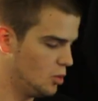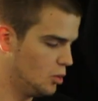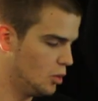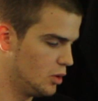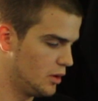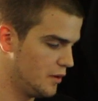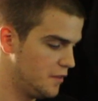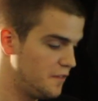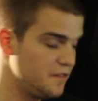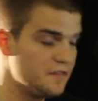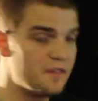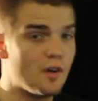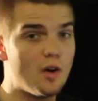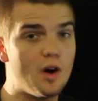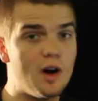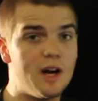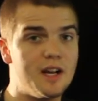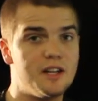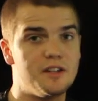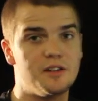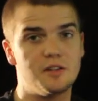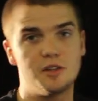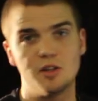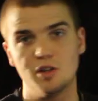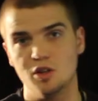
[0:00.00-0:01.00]
or to
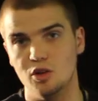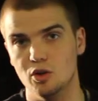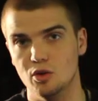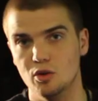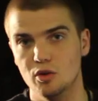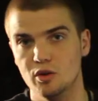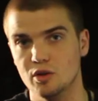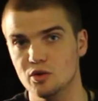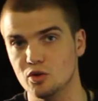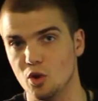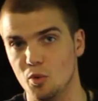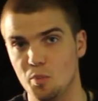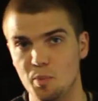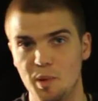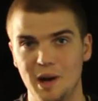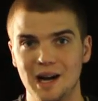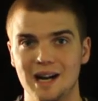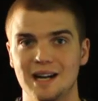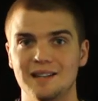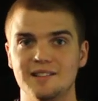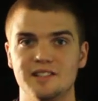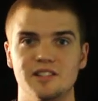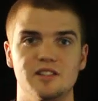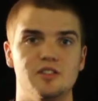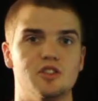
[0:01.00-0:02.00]
find cues or
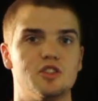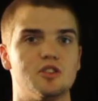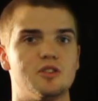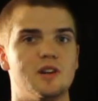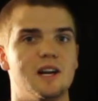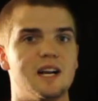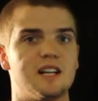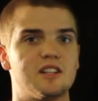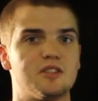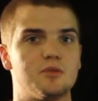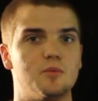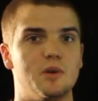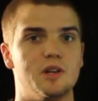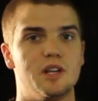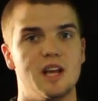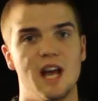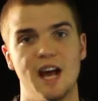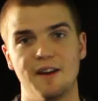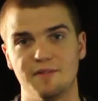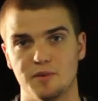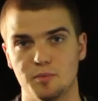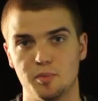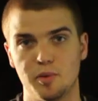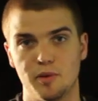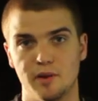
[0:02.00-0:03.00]
parts in tracks where you
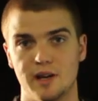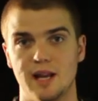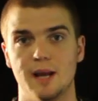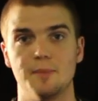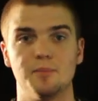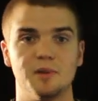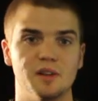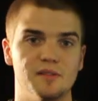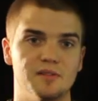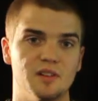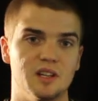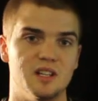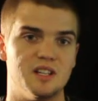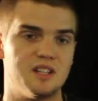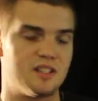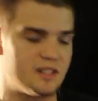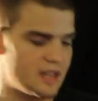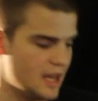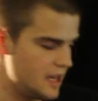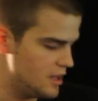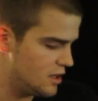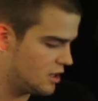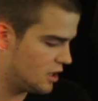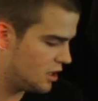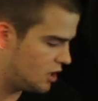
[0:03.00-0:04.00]
haven't preemptively
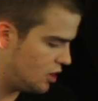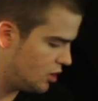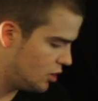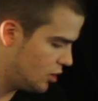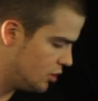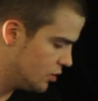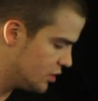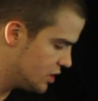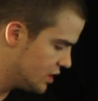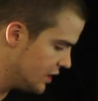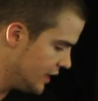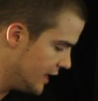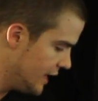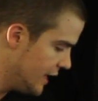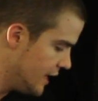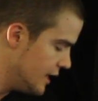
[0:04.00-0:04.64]
set your cues.